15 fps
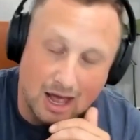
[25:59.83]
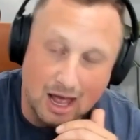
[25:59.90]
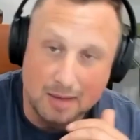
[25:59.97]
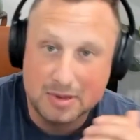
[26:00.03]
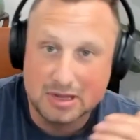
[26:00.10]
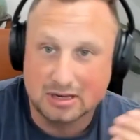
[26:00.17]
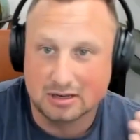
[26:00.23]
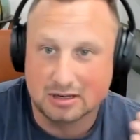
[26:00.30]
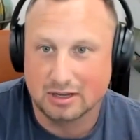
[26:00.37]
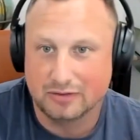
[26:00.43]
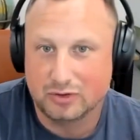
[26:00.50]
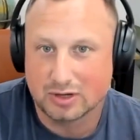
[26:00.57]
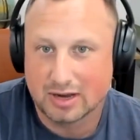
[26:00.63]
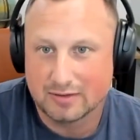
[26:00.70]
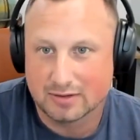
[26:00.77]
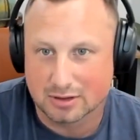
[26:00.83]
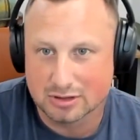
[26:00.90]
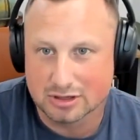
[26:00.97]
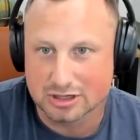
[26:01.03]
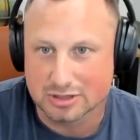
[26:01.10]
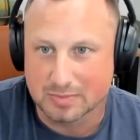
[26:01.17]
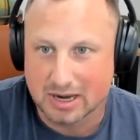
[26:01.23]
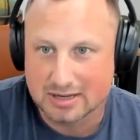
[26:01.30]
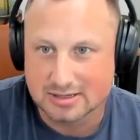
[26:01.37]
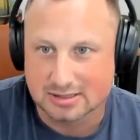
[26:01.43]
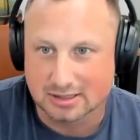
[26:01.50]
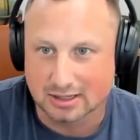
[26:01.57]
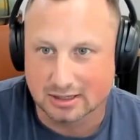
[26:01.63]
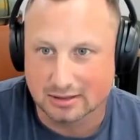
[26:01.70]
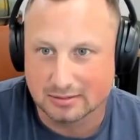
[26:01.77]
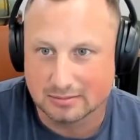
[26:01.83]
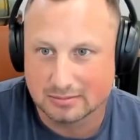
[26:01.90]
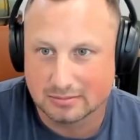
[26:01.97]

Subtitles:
I mean, if you have a learner's mindset,